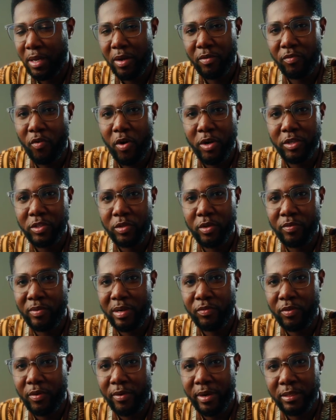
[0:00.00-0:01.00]
a
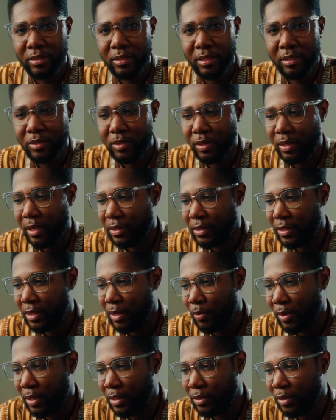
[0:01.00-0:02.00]
voiceover for us. So let's
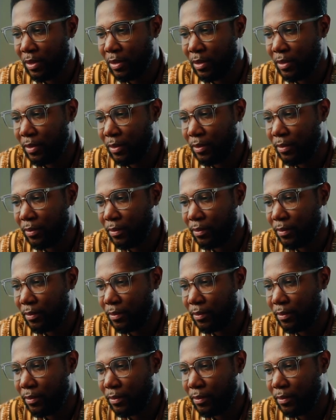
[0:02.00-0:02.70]
see what it's going to do.